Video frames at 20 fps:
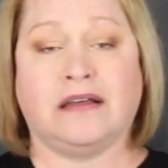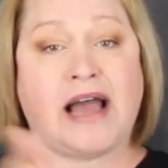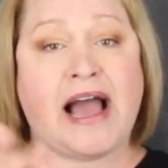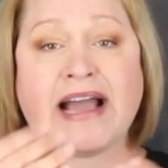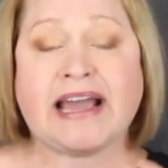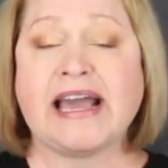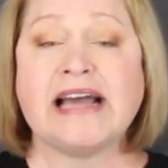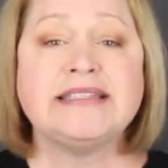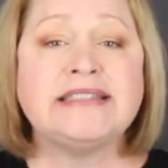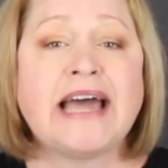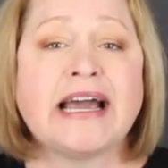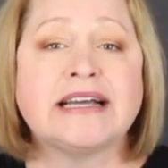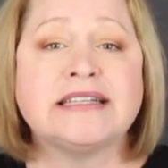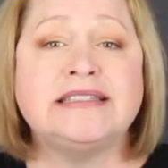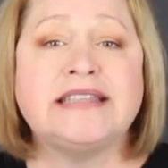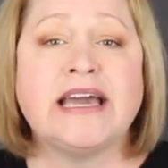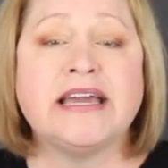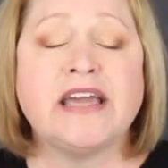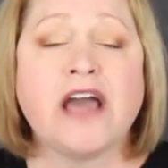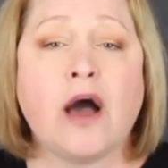I guess I
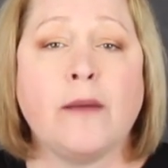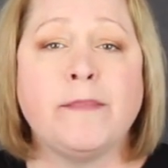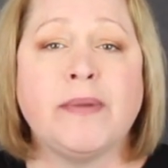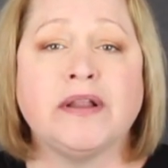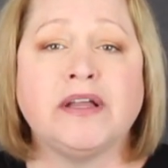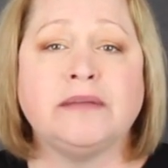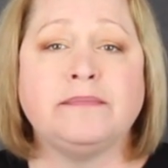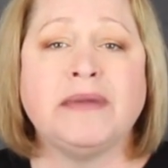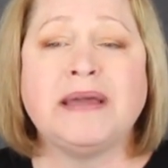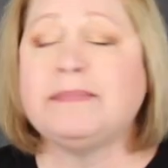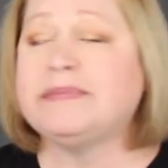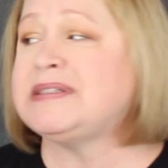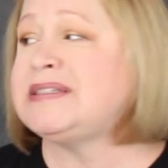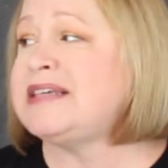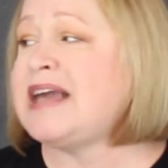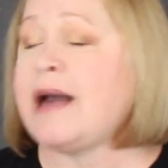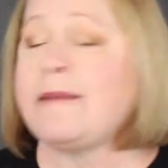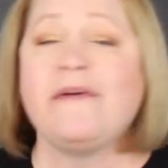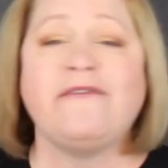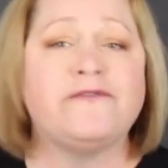could say y'all bullied me, but
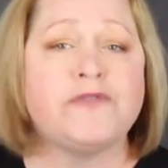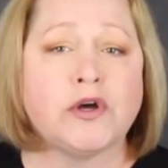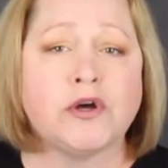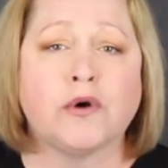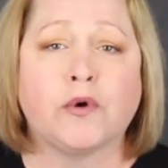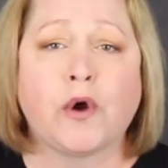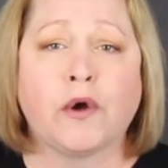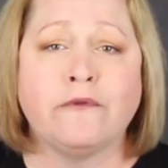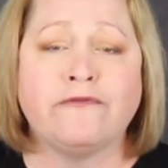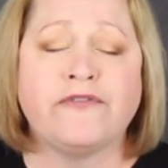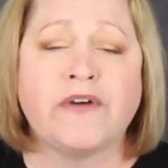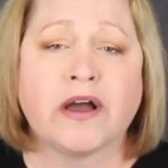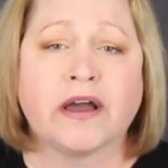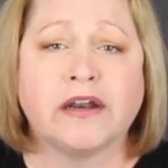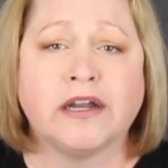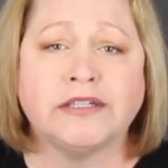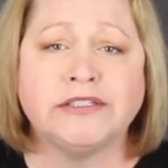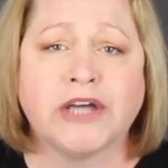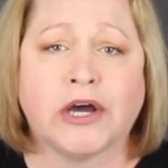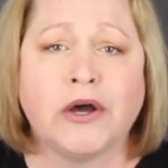see, I'm a full-grown
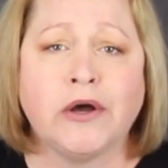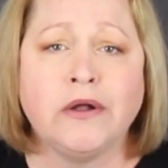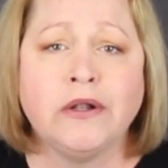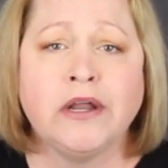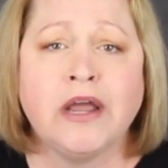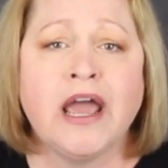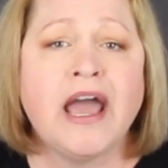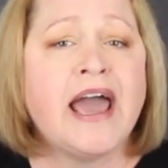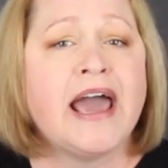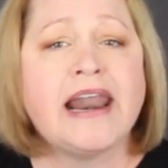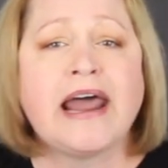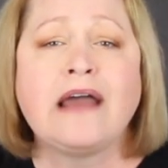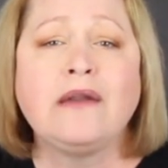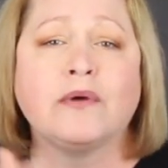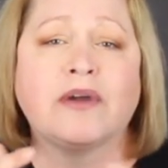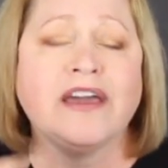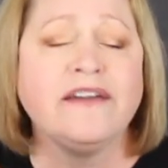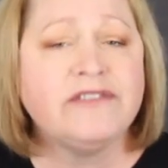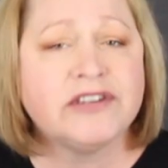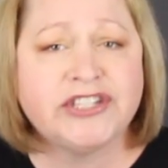fucking adult, and I
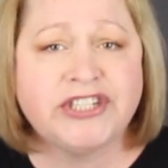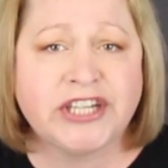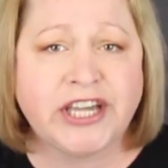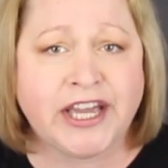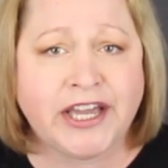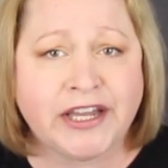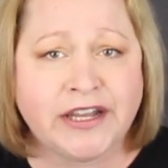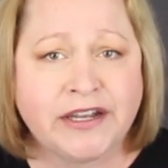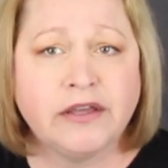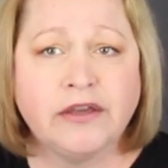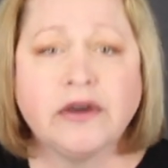don't give a shit.